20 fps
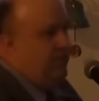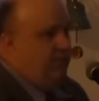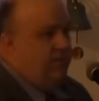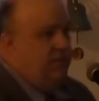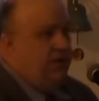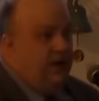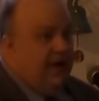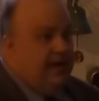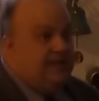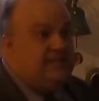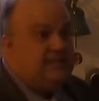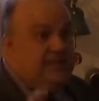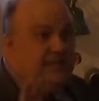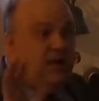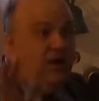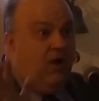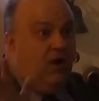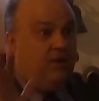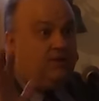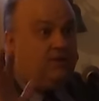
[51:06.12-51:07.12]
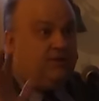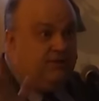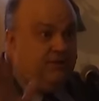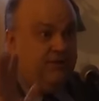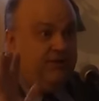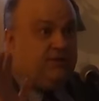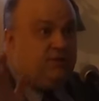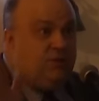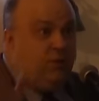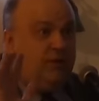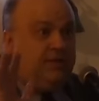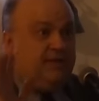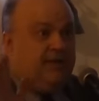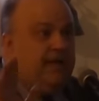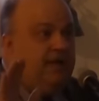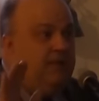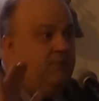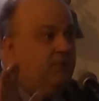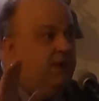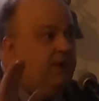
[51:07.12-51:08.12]
their, their STRs, or these short
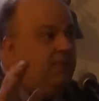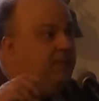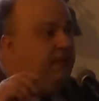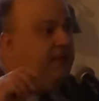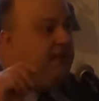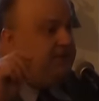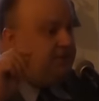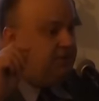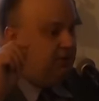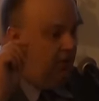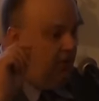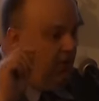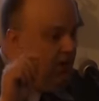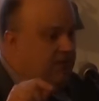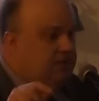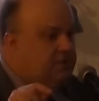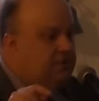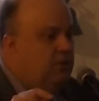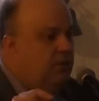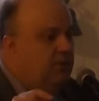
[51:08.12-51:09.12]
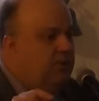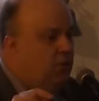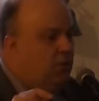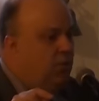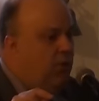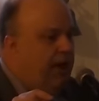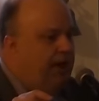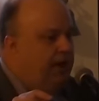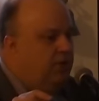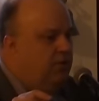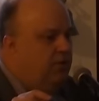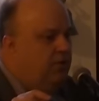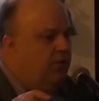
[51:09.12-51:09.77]
tandem repeats, are also on the Y